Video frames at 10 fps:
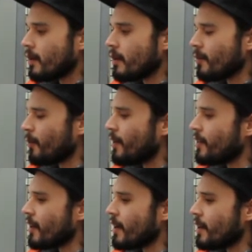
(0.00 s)
it's weird.
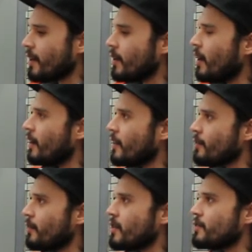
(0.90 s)
So I get a lot of
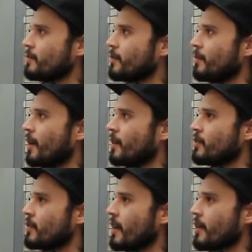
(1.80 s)
inspiration from
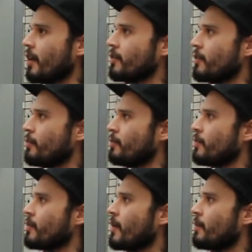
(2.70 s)
like
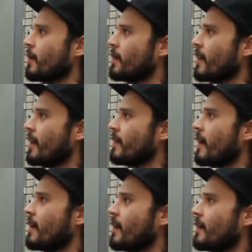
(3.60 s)
cartoons and
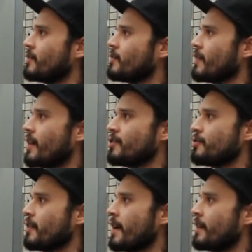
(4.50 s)
that just that
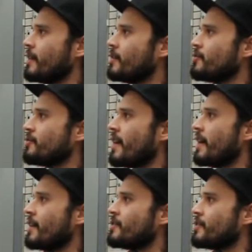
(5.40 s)
straight
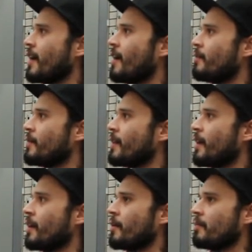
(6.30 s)
edge style, but
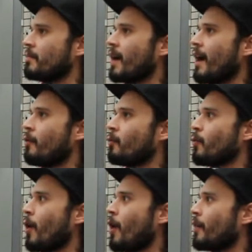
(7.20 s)
then how
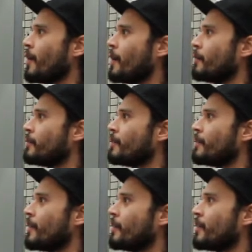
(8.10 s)
raw their
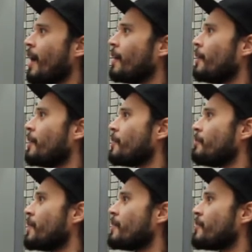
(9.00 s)
dialogue
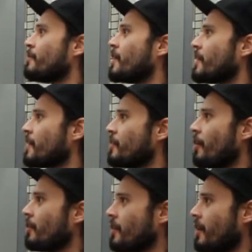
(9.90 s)
could be in some like the
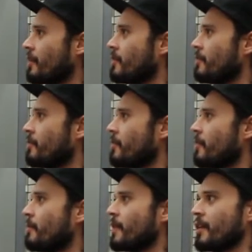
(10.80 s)
adult cartoons, you
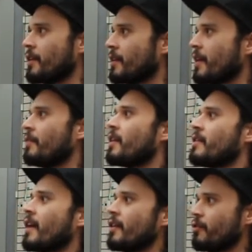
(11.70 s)
know. But then you give
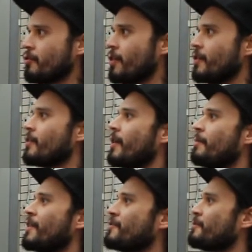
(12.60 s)
this nice crisp
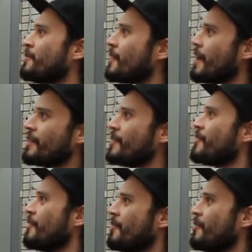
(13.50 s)
image with like this
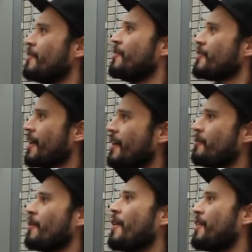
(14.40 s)
kind
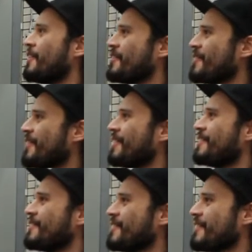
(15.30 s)
of rawness, and
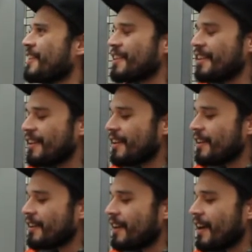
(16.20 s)
it's just like
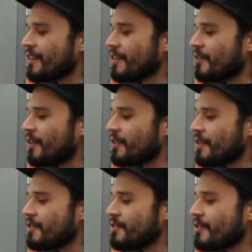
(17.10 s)
yeah, it's an
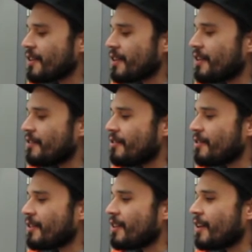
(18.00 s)

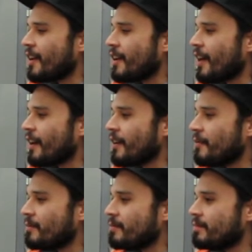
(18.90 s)
interesting thing, and like
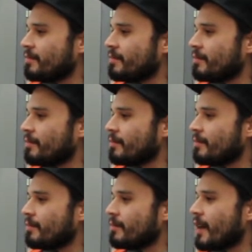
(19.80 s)

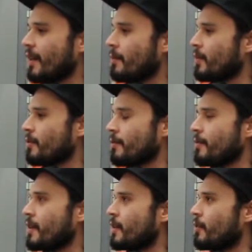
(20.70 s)
and then with
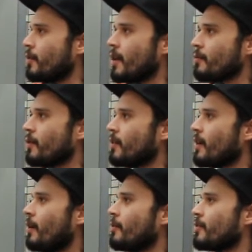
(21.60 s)
graffiti too, that's one thing
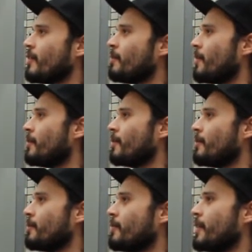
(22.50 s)
I always love about
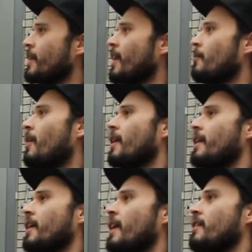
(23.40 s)
graffiti, like
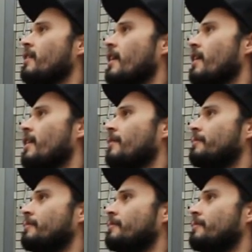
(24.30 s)
walking against like